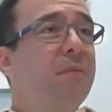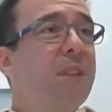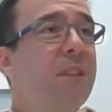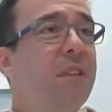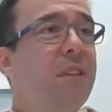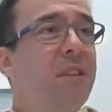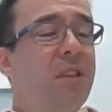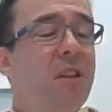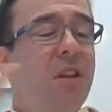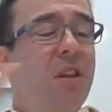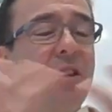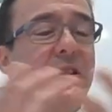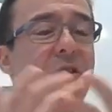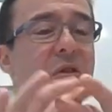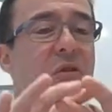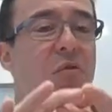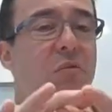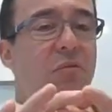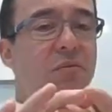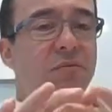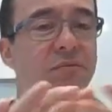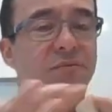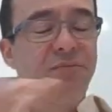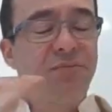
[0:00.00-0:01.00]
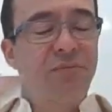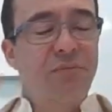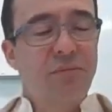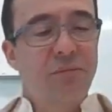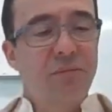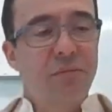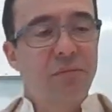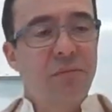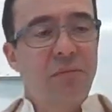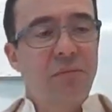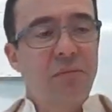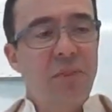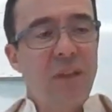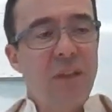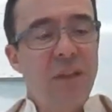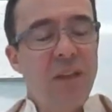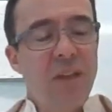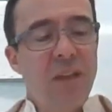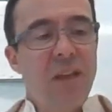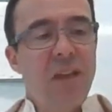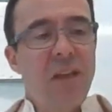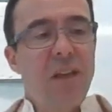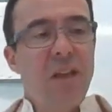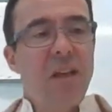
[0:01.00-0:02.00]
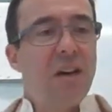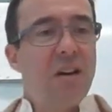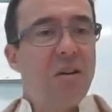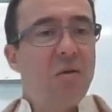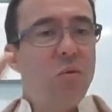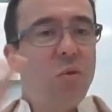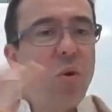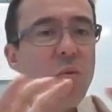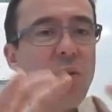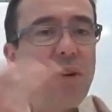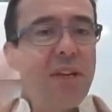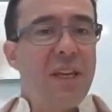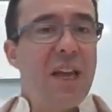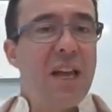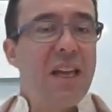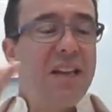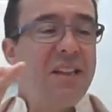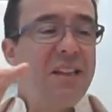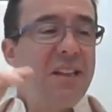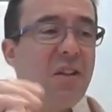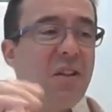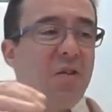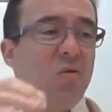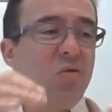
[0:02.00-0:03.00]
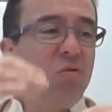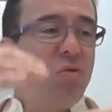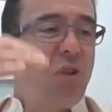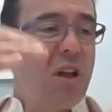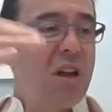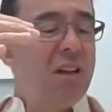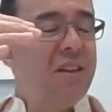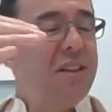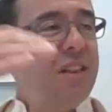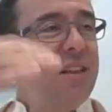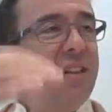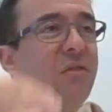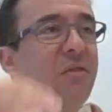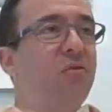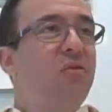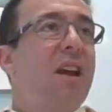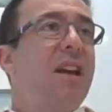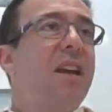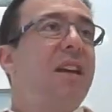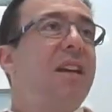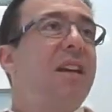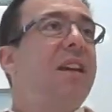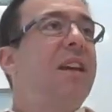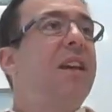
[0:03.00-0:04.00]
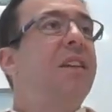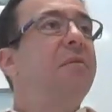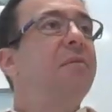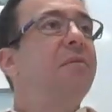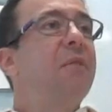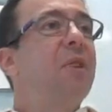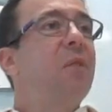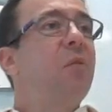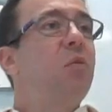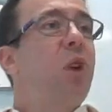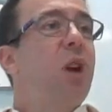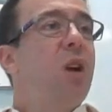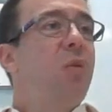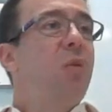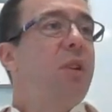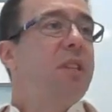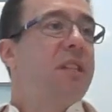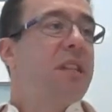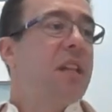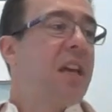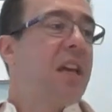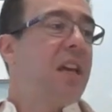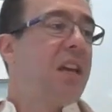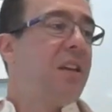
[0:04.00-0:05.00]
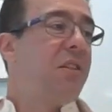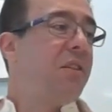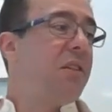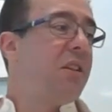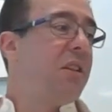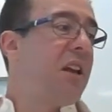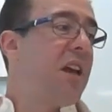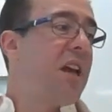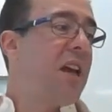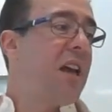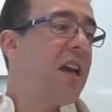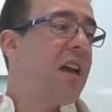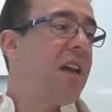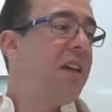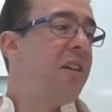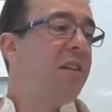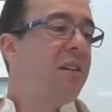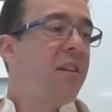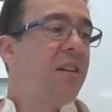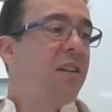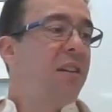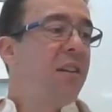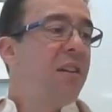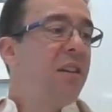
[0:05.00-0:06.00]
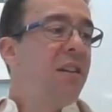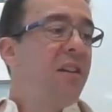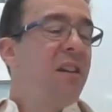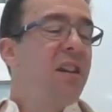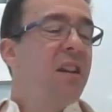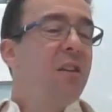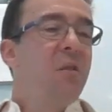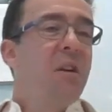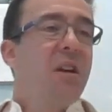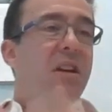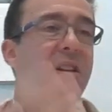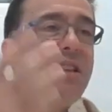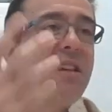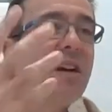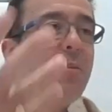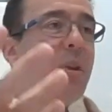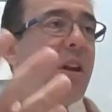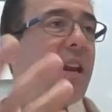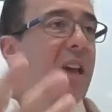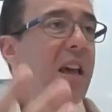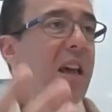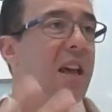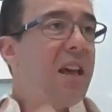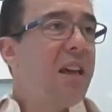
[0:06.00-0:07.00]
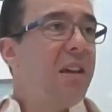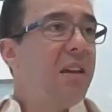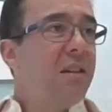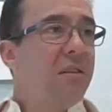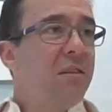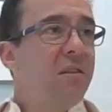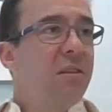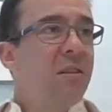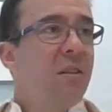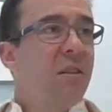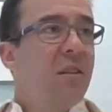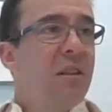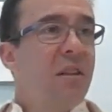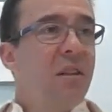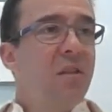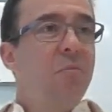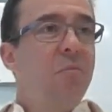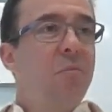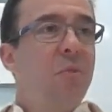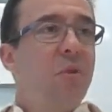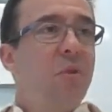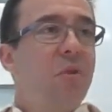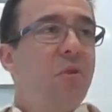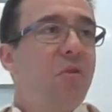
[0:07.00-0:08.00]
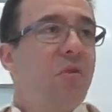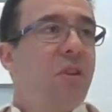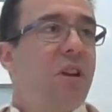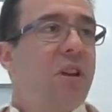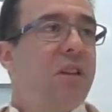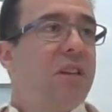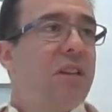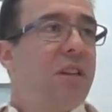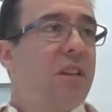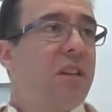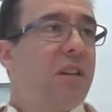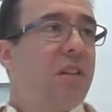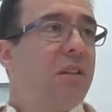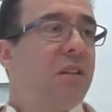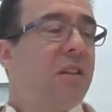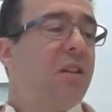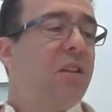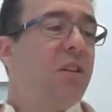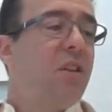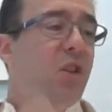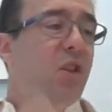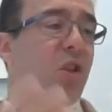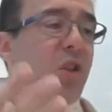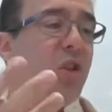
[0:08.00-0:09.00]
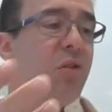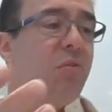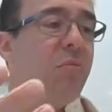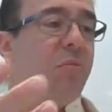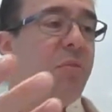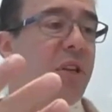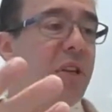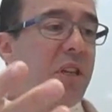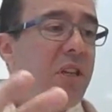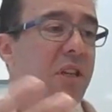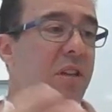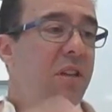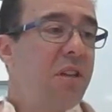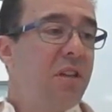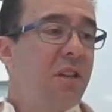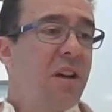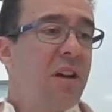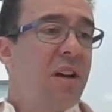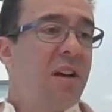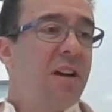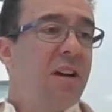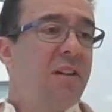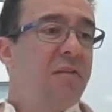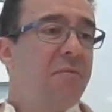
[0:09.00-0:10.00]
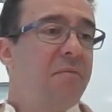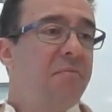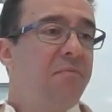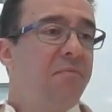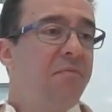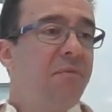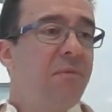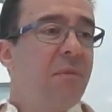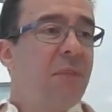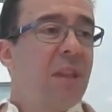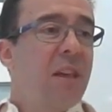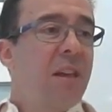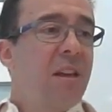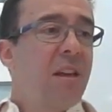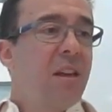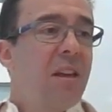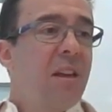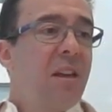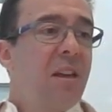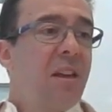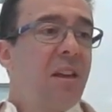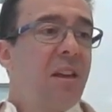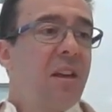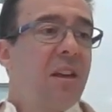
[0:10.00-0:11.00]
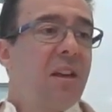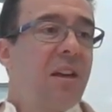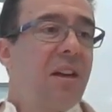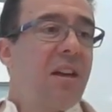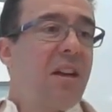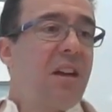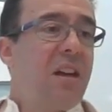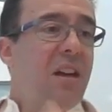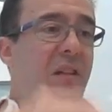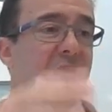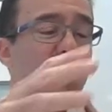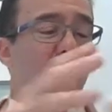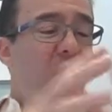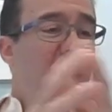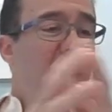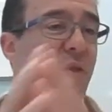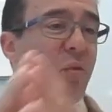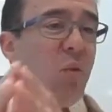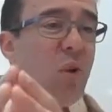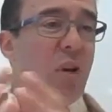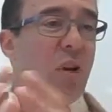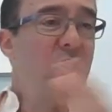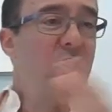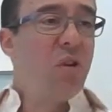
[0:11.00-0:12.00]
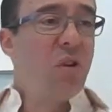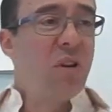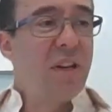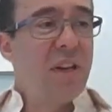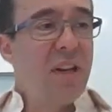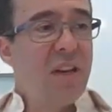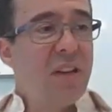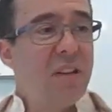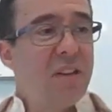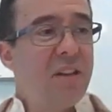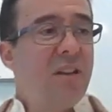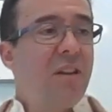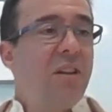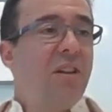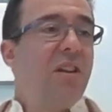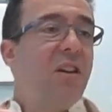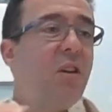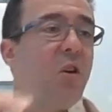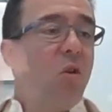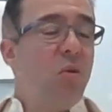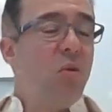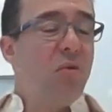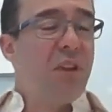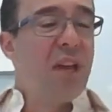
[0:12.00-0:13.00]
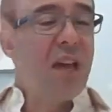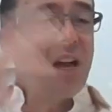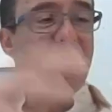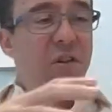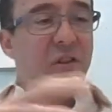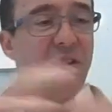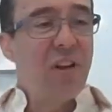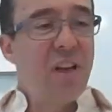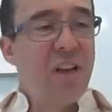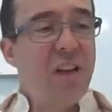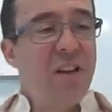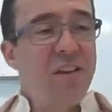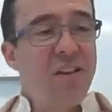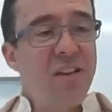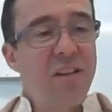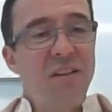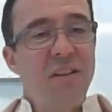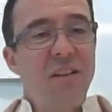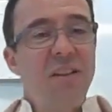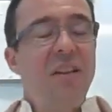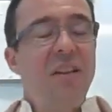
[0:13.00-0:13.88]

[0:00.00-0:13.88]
So what we get is this relative ranking where we say that a you know a double A bond rating should be um, uh, if we if we look at it on the aggregate,